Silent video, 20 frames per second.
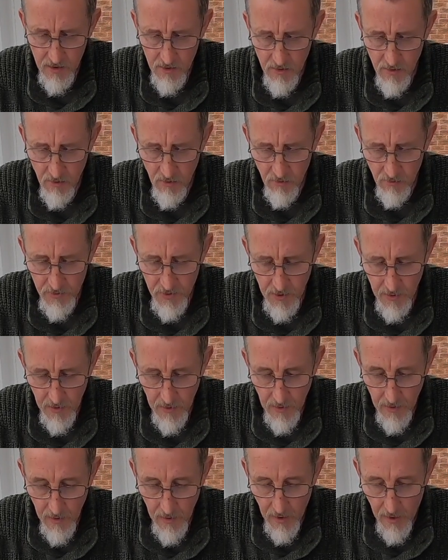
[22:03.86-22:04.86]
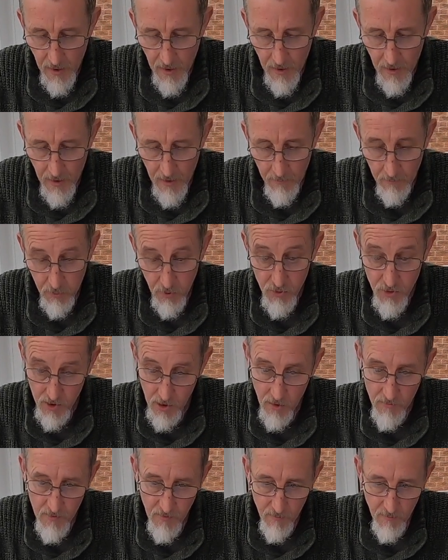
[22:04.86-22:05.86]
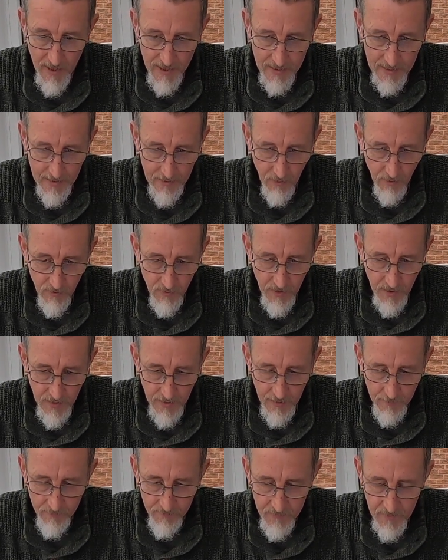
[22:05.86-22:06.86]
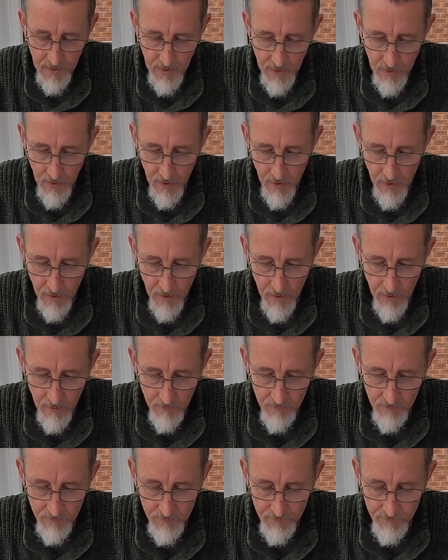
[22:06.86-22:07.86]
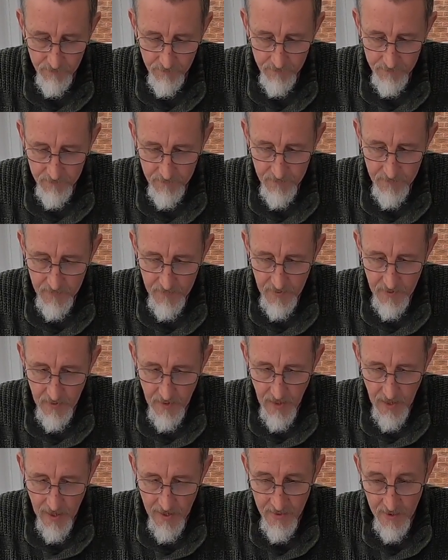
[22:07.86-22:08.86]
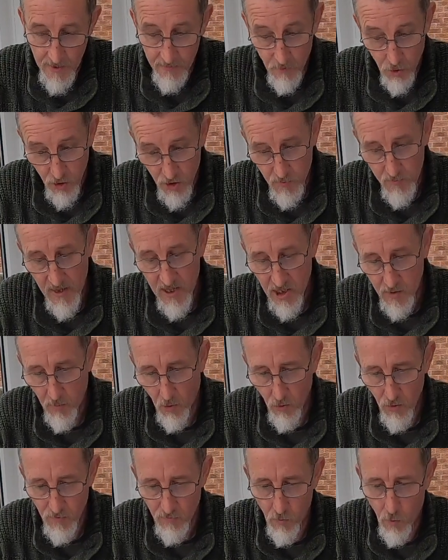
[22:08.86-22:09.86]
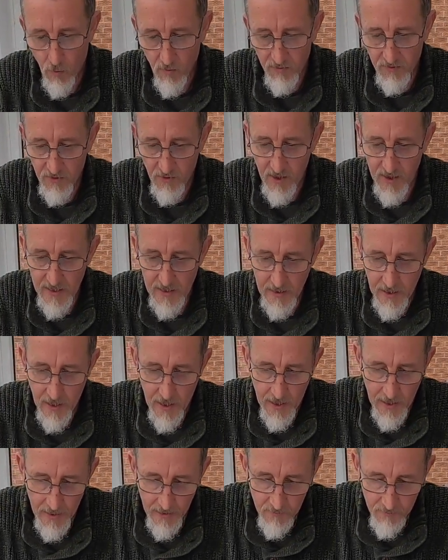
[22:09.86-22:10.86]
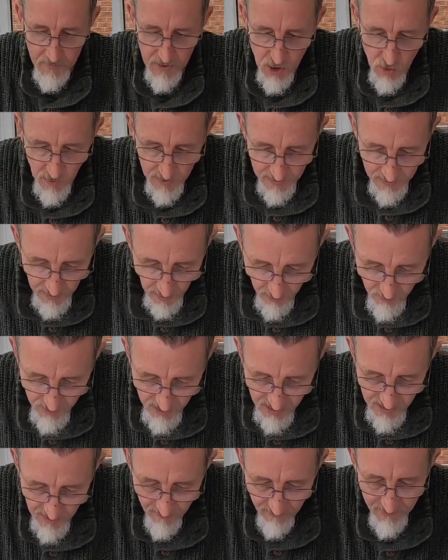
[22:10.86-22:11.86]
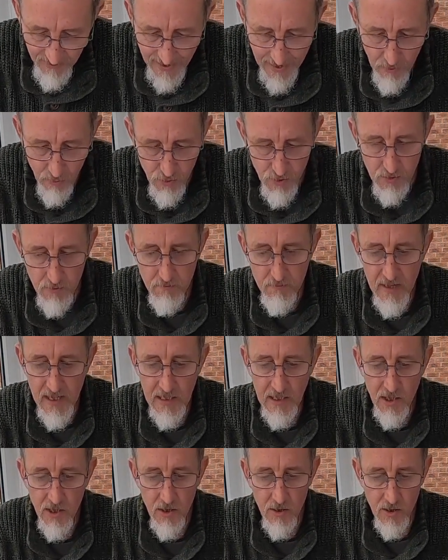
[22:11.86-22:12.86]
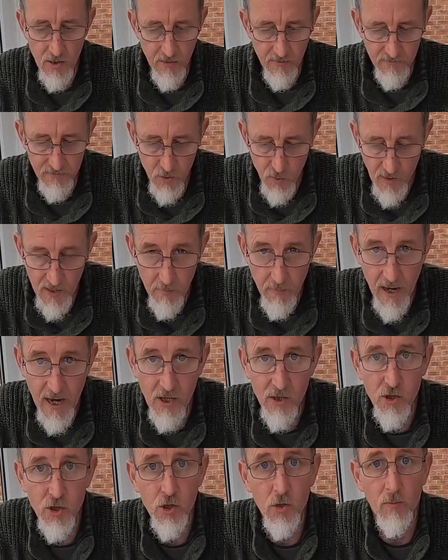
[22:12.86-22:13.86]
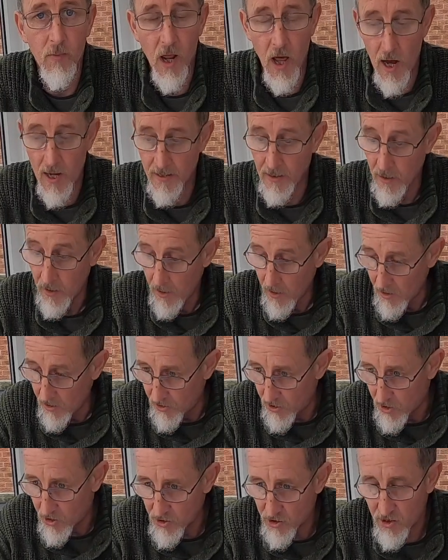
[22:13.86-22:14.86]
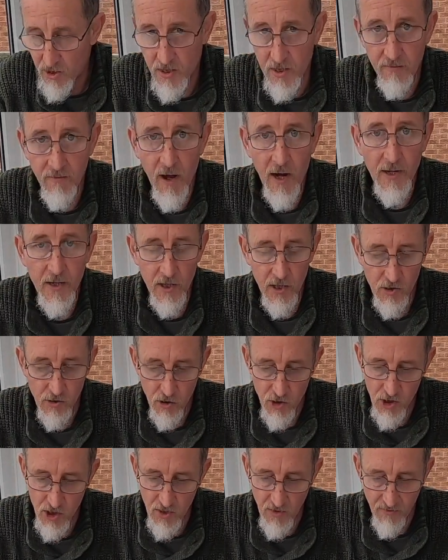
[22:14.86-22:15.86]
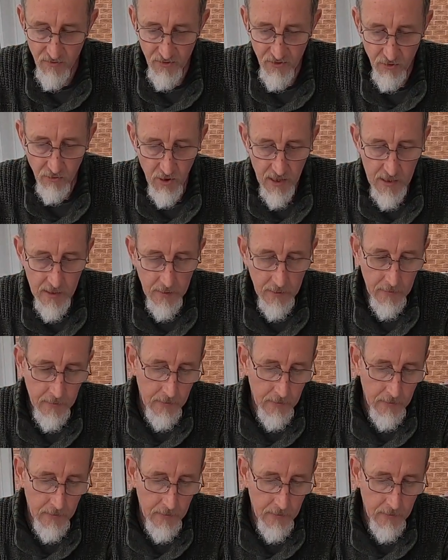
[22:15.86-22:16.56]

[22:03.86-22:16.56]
it's called, plus a load of backing on there. And then I've got spare spools for all 3, and between those there's 1,000 metres of 20-pound subline that's divided across the 3.